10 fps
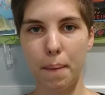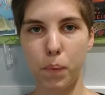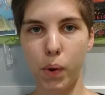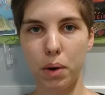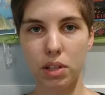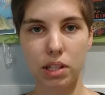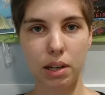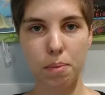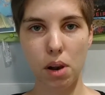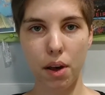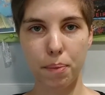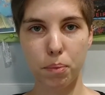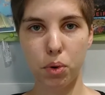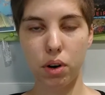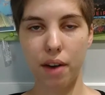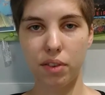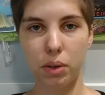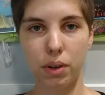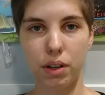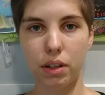We will see them a lot more
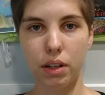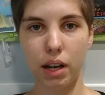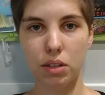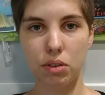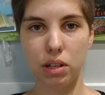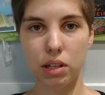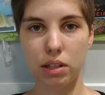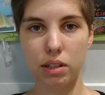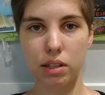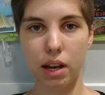everywhere in the next few years.